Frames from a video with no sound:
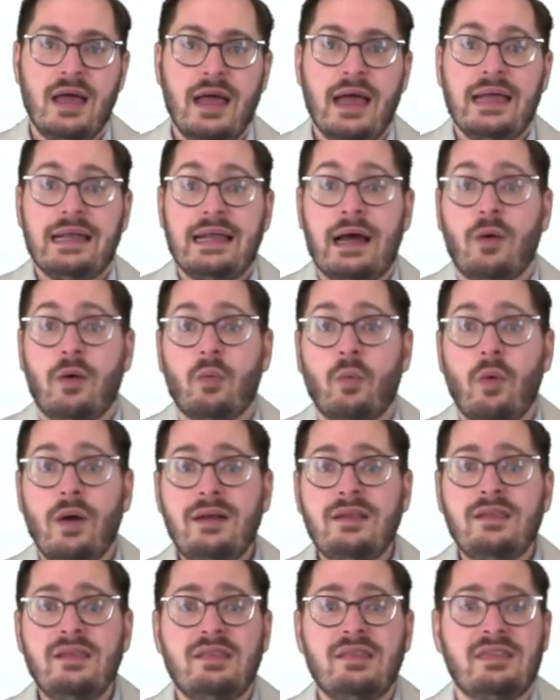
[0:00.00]
Now,
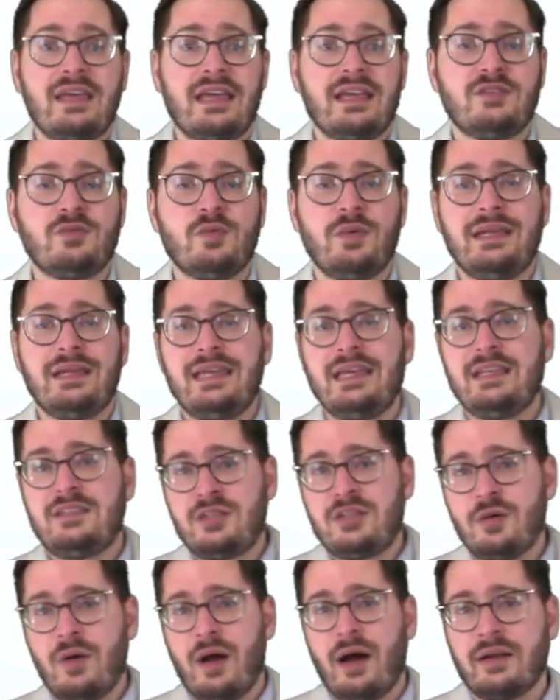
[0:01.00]
one of the things we need
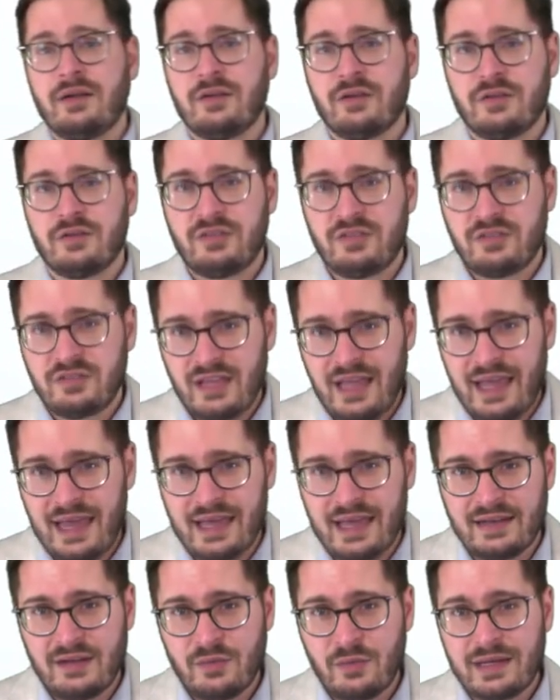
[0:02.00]
to
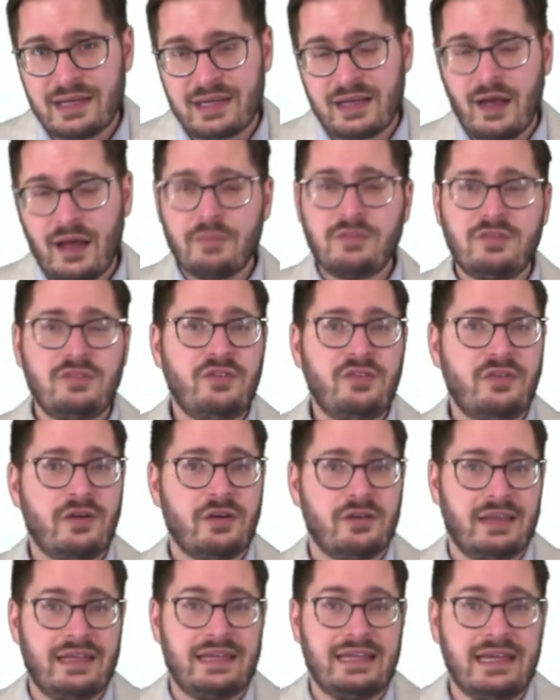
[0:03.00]
understand when it comes to
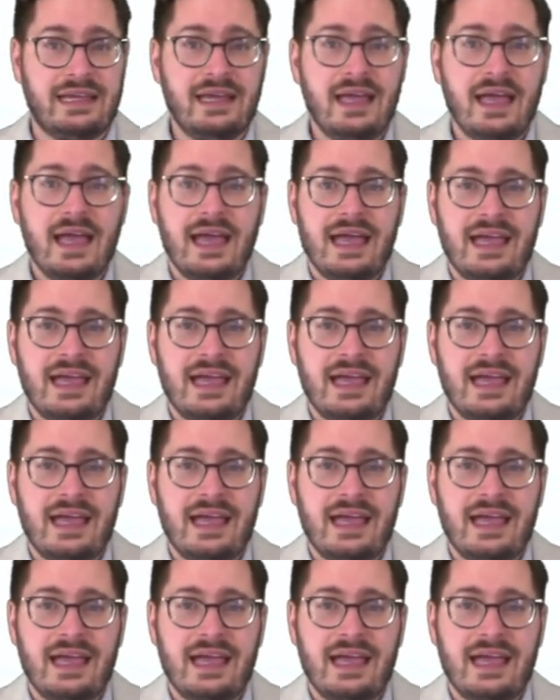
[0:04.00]
fair lending